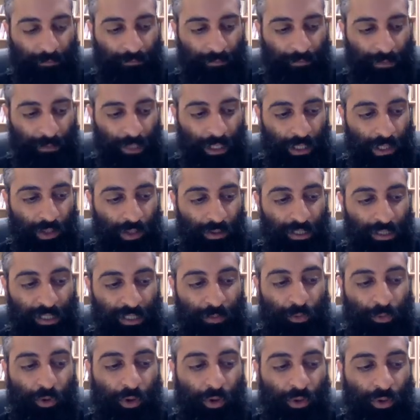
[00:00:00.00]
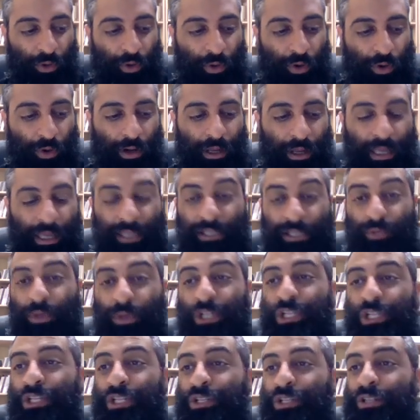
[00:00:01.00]
you know, despoiled or his
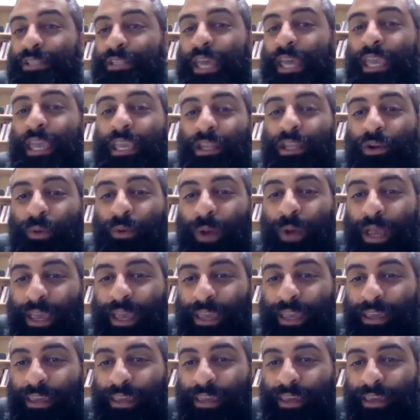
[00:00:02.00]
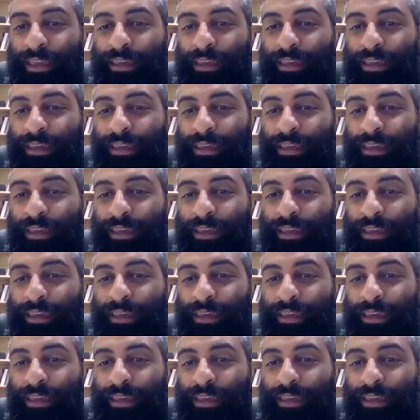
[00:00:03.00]
riches are taken away,